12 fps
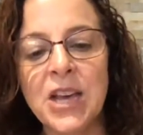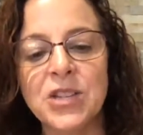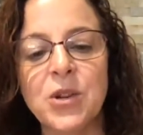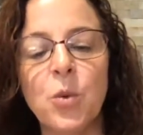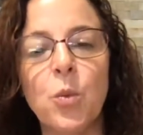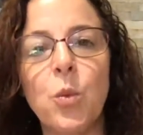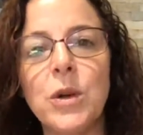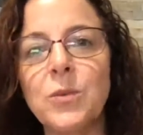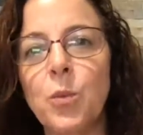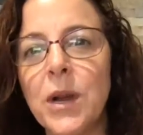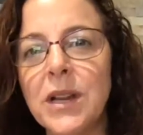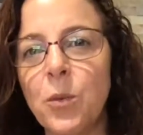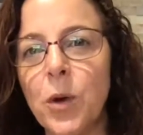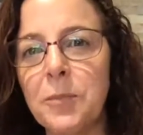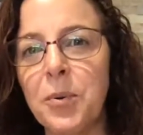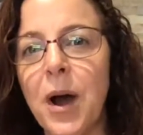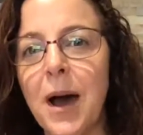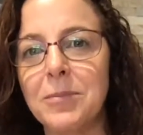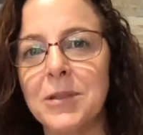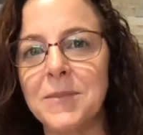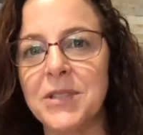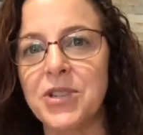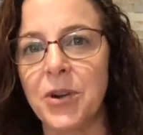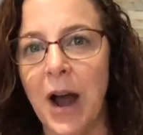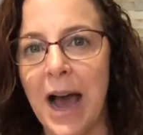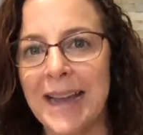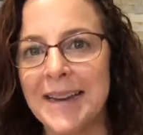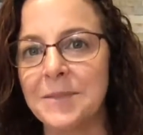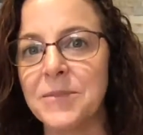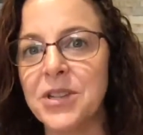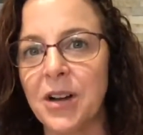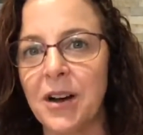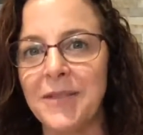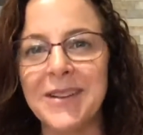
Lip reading: So what problem does your item solve?